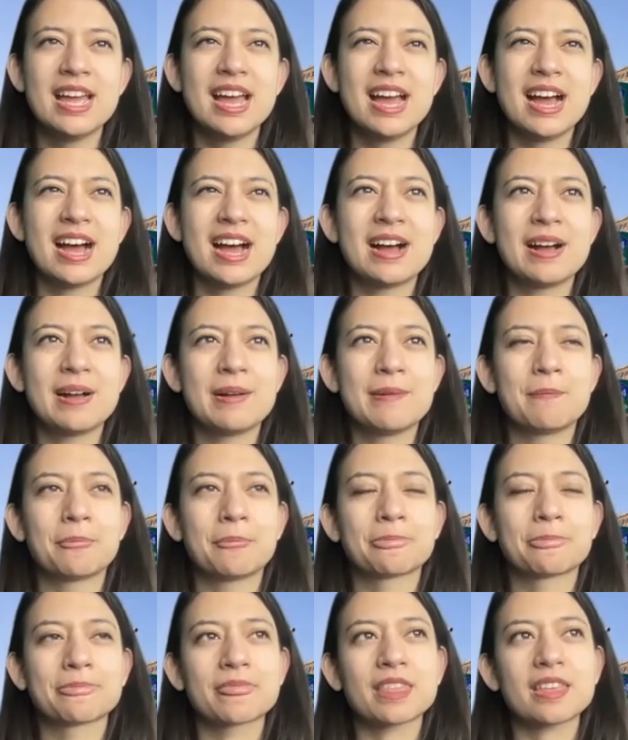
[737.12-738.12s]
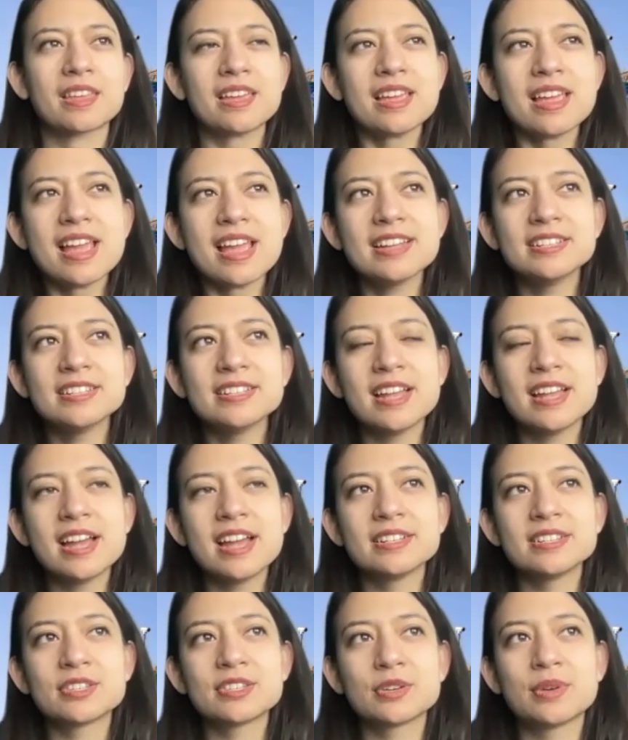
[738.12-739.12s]
And
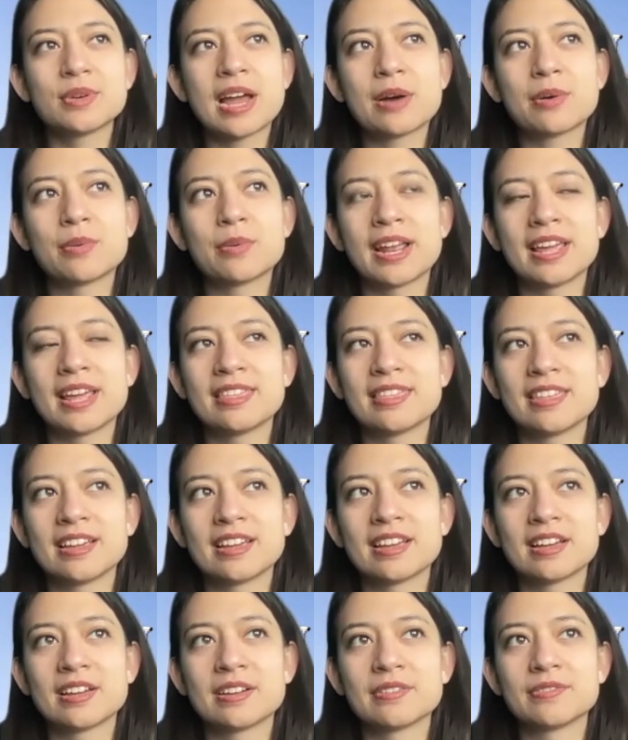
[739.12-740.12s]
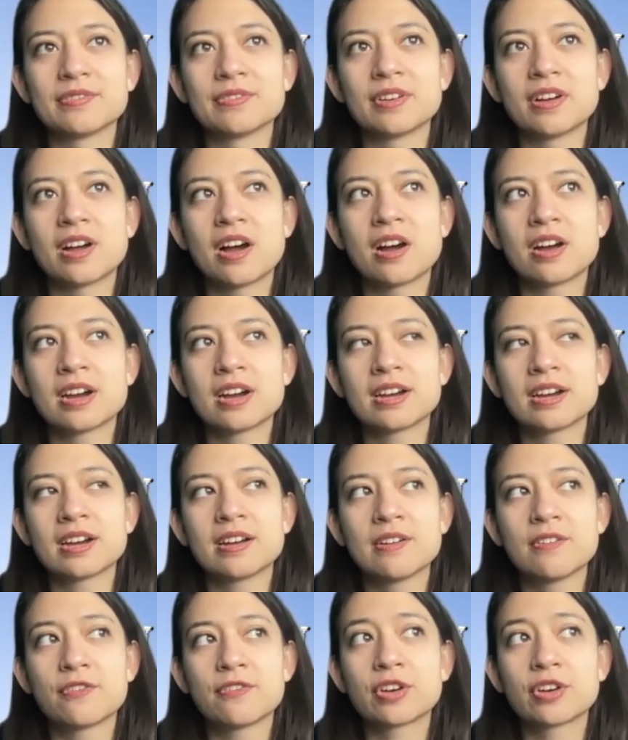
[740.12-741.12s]
so now when I think of
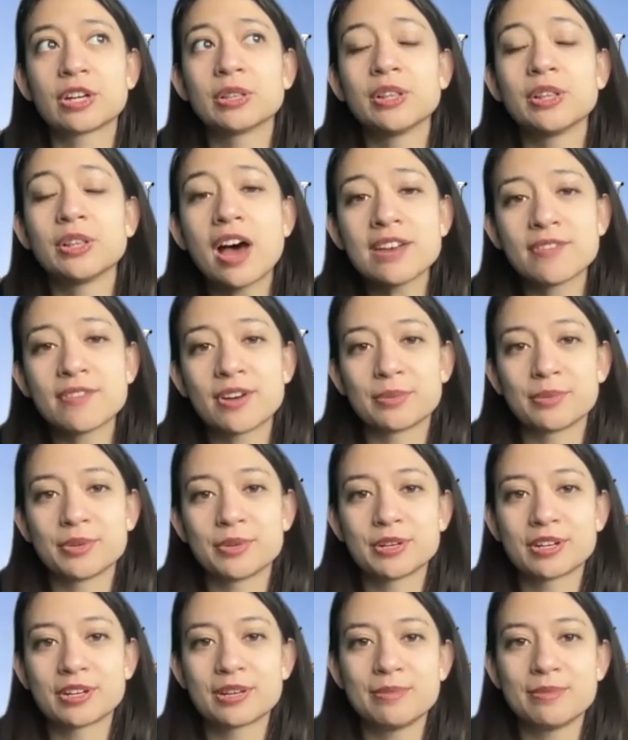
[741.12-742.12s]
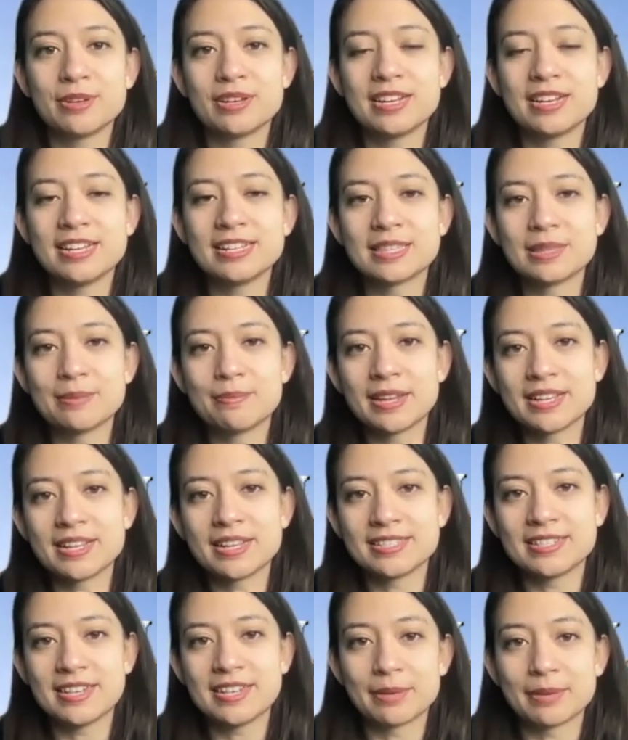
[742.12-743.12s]
for a lot of our rural communities, the
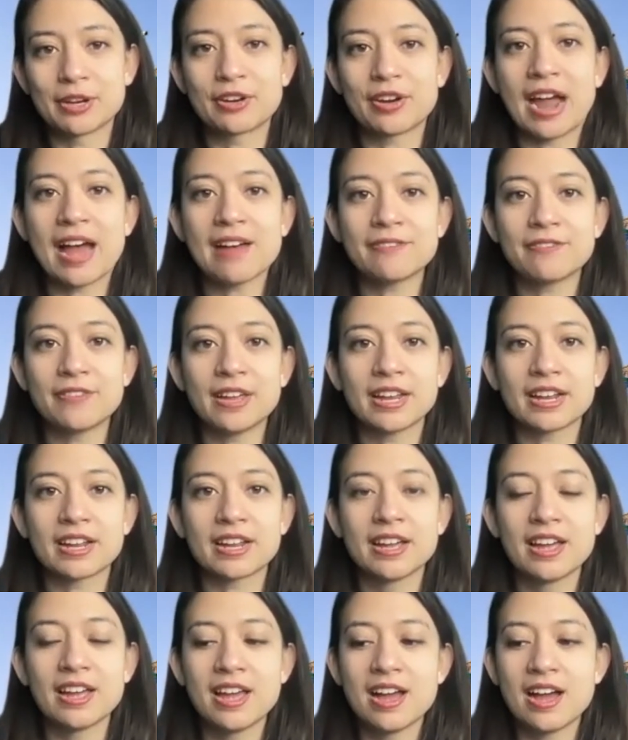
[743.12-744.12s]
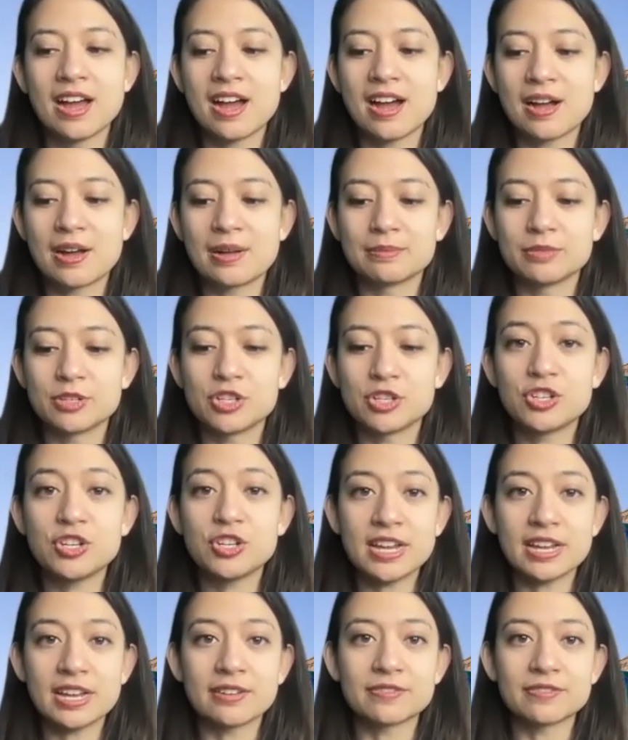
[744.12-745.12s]
biggest demographic
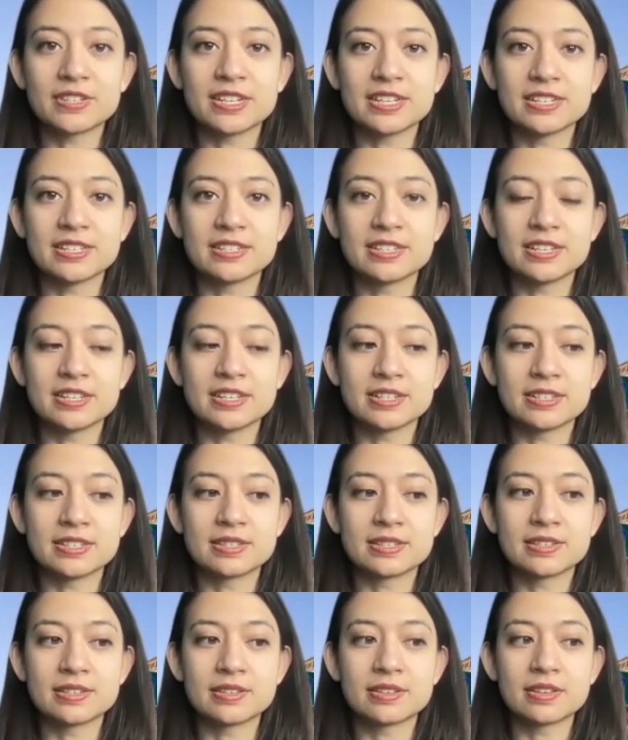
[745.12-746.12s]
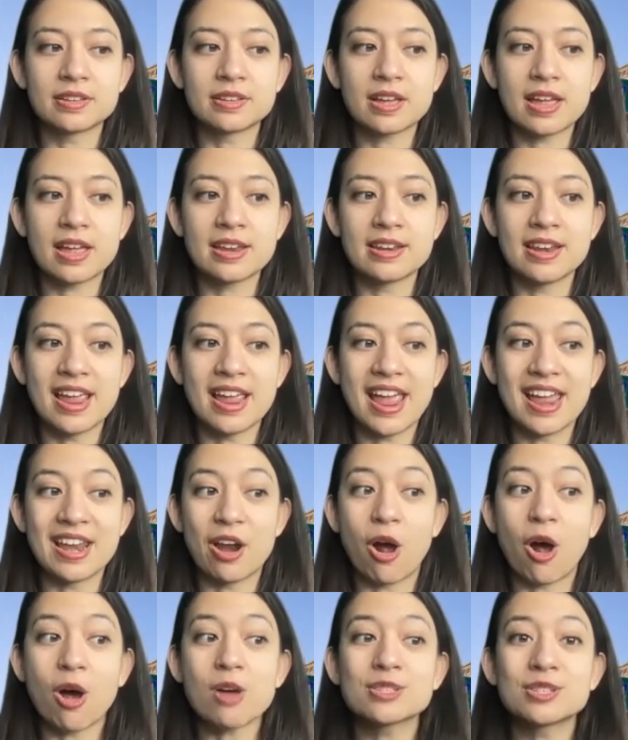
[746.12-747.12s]
shift is and
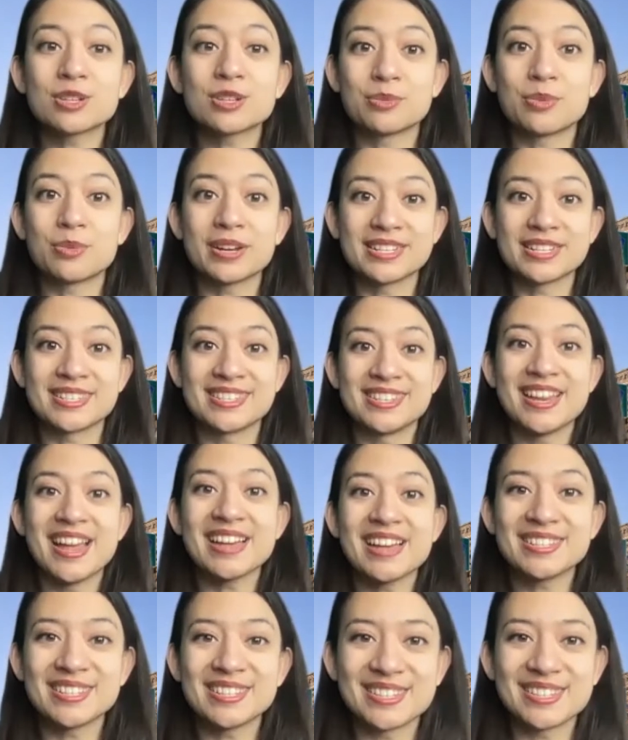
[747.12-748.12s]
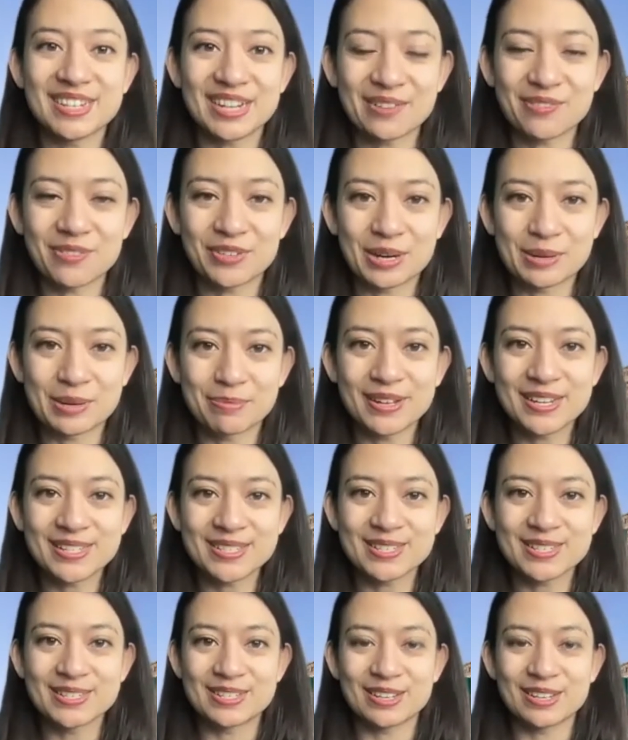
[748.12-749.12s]
also what is necessary for our
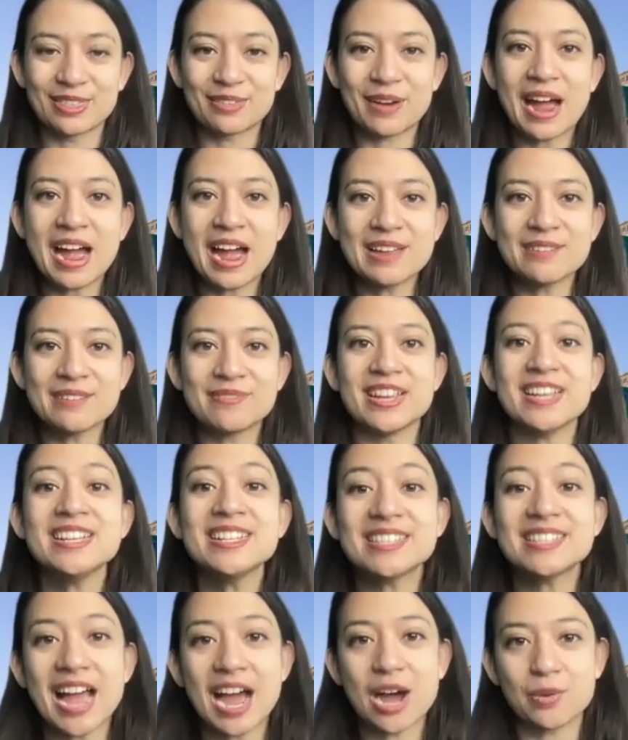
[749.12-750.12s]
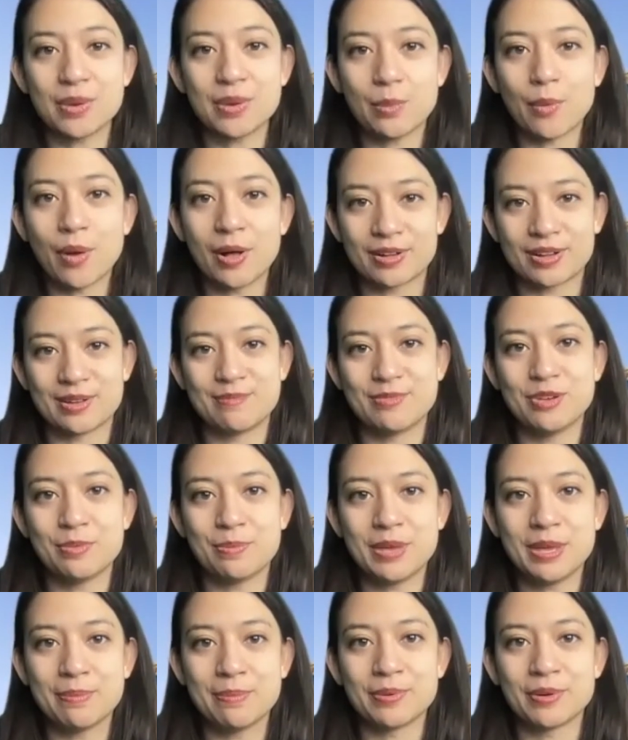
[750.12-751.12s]
places to thrive is how we welcome new
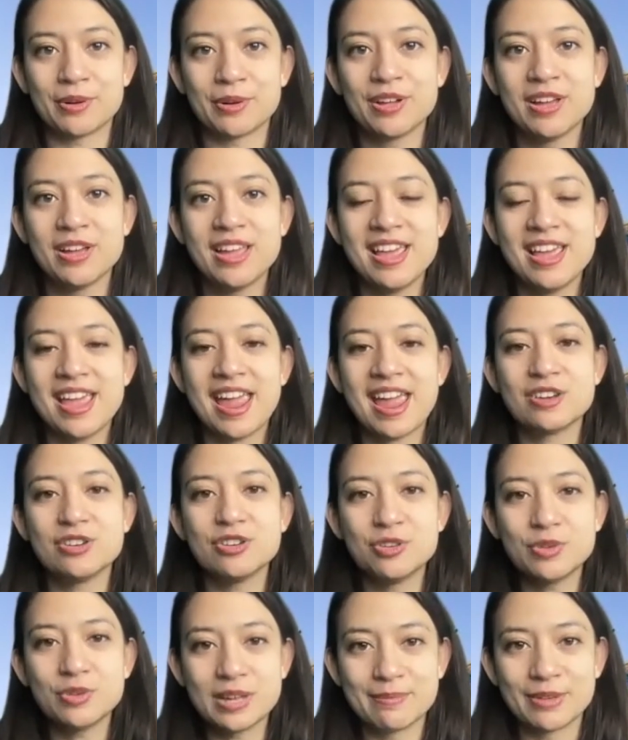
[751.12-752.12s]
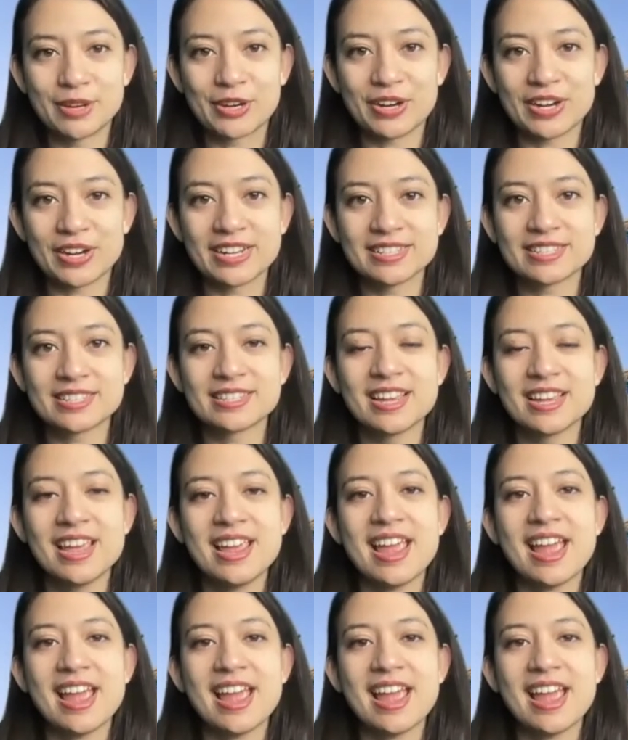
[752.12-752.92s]
people and new immigrants.